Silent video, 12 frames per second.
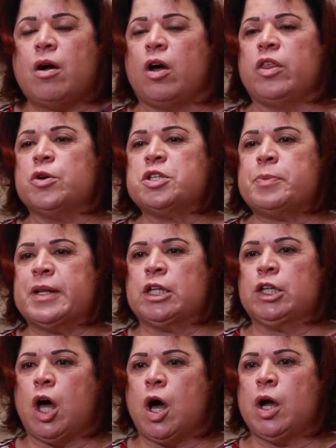although it's been a
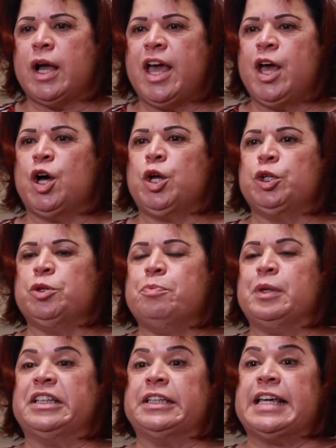long held
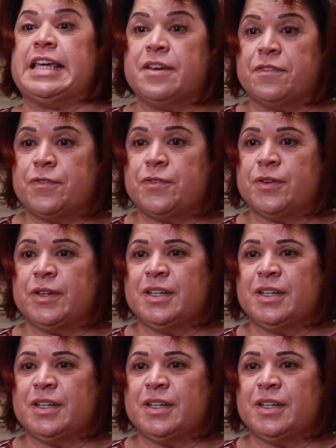belief